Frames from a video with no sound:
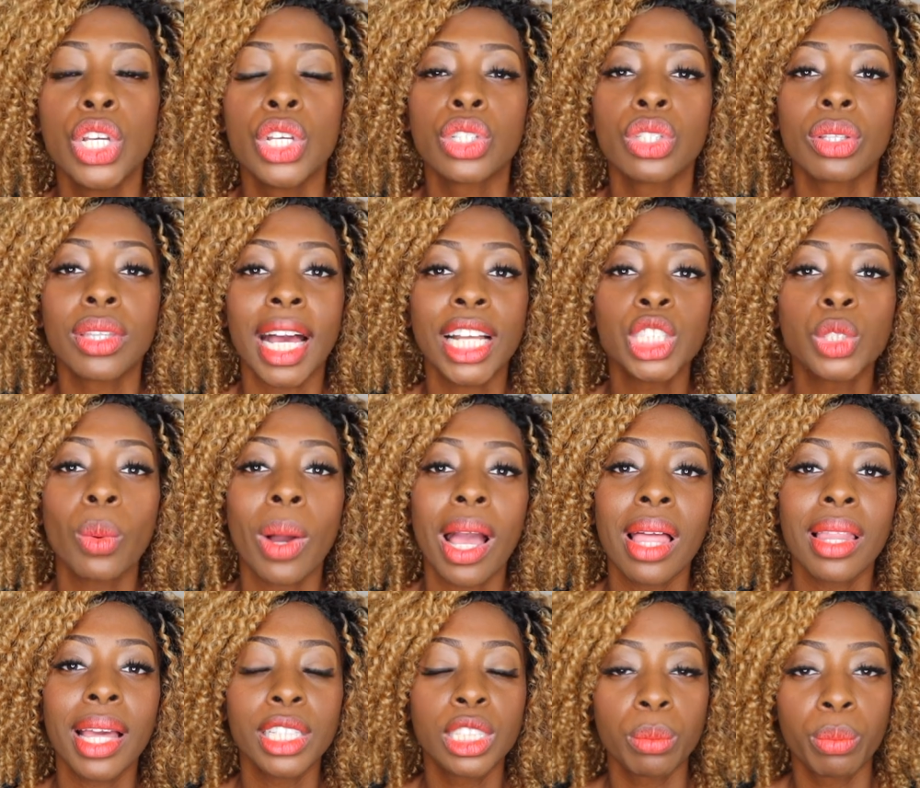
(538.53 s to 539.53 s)
So that's why
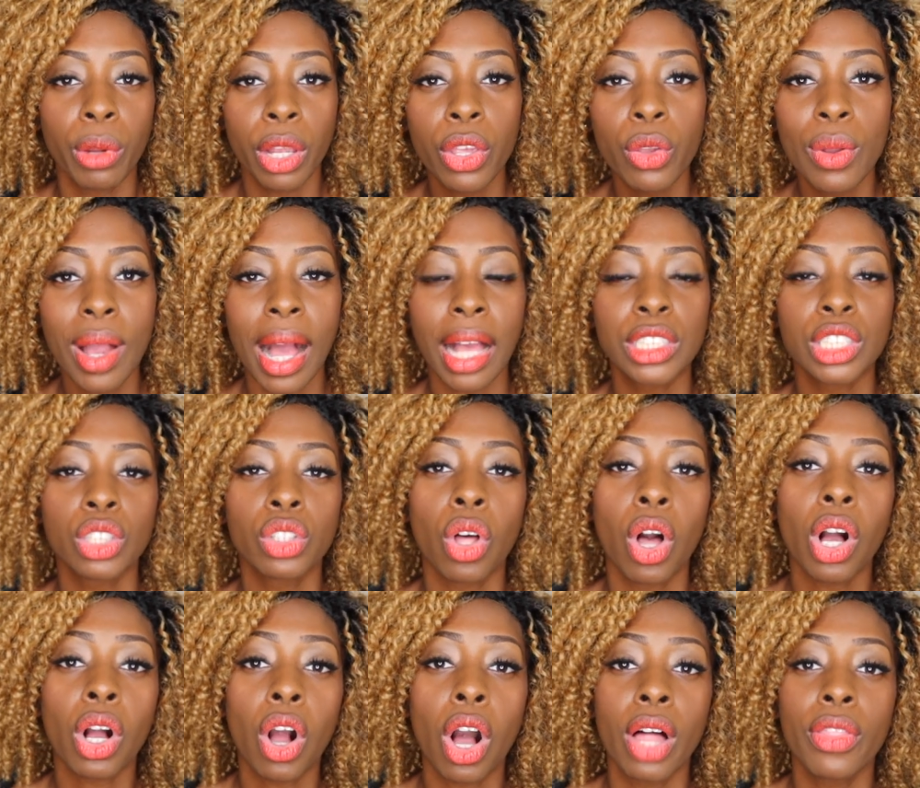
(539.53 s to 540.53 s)
I like to bring you guys
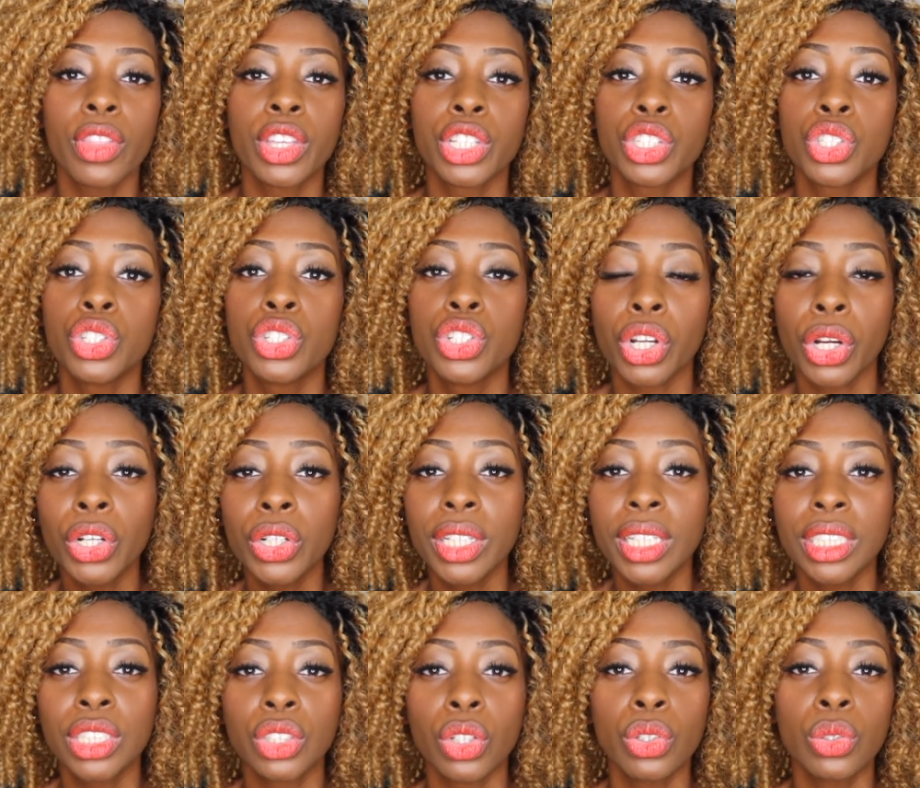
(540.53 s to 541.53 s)
along on this
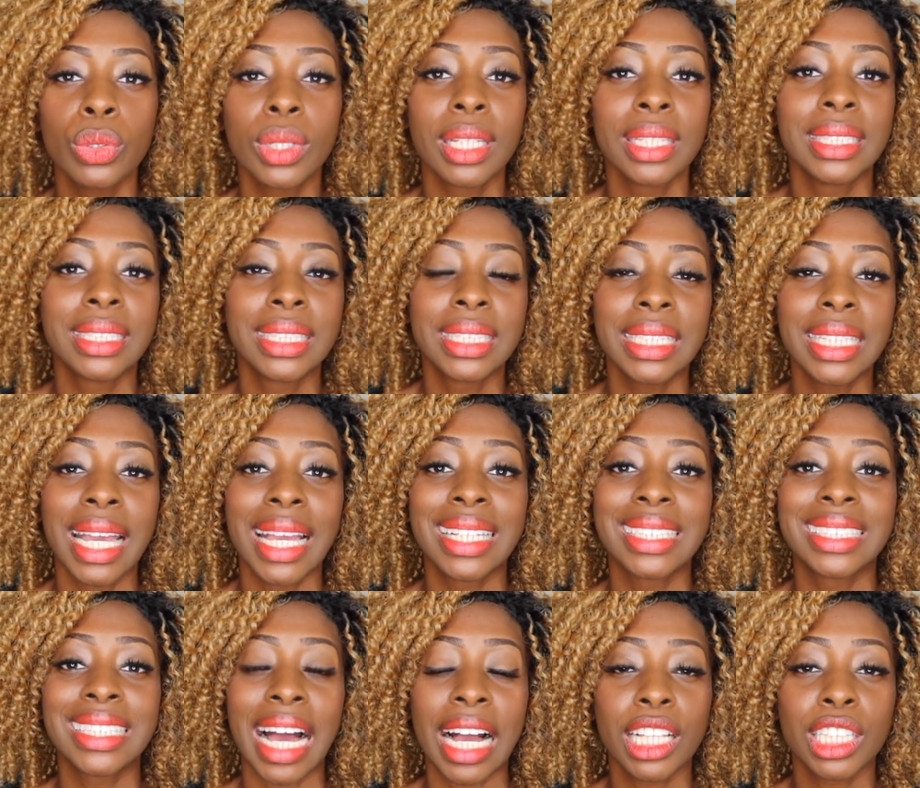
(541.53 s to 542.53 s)
journey so you can see
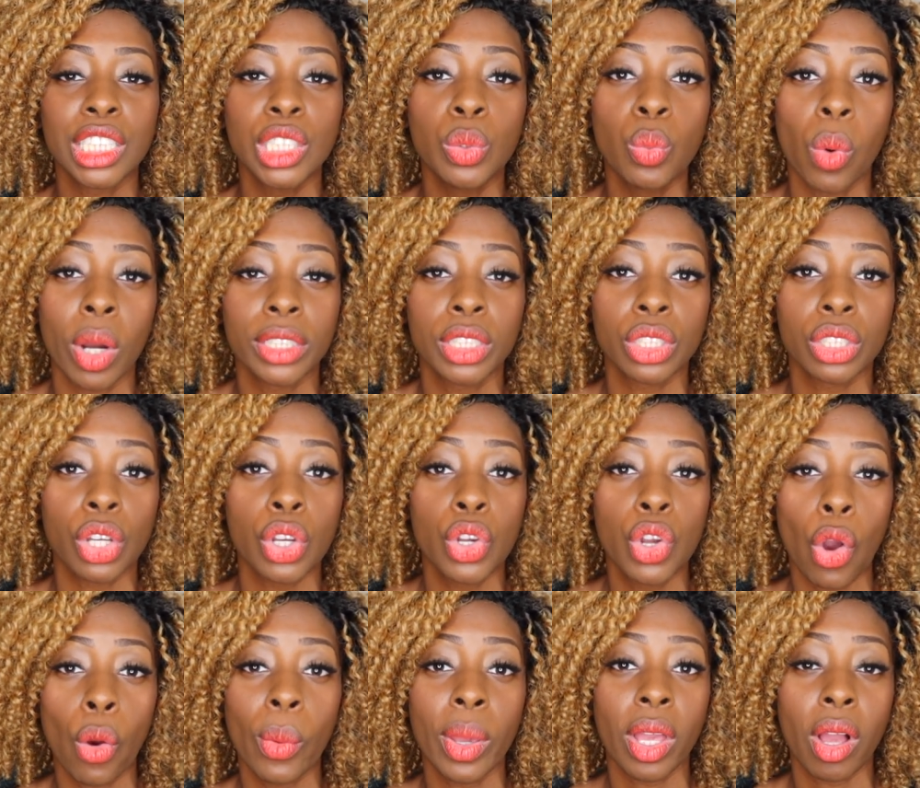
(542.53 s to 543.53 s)
exactly what's
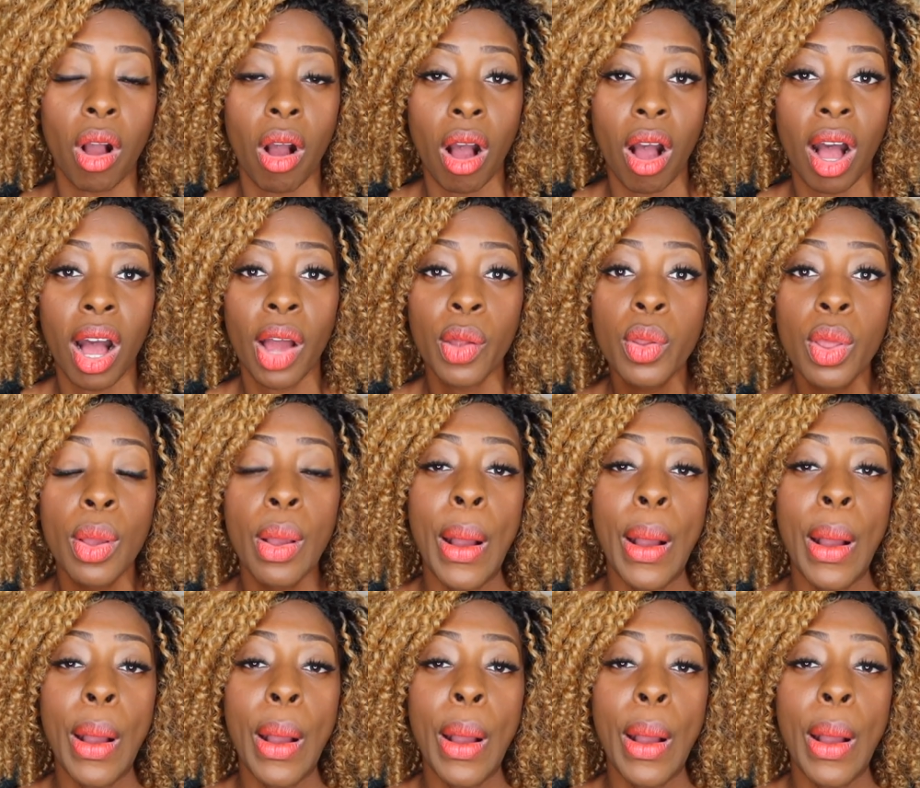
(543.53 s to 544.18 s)
going on